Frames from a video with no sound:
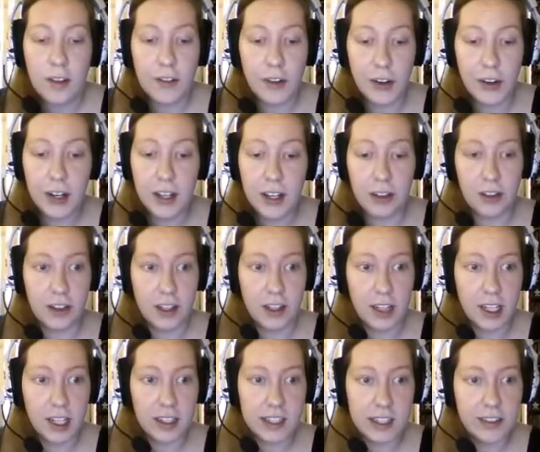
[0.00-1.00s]
Vertical
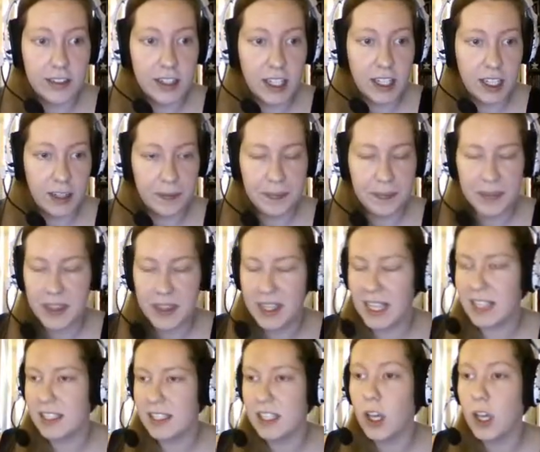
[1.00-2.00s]
connectivity?
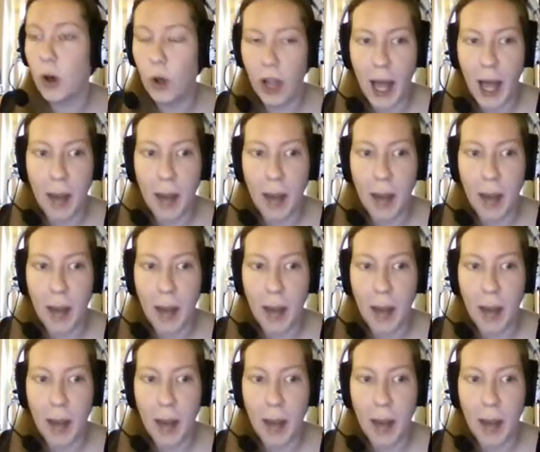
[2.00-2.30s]
That's the whole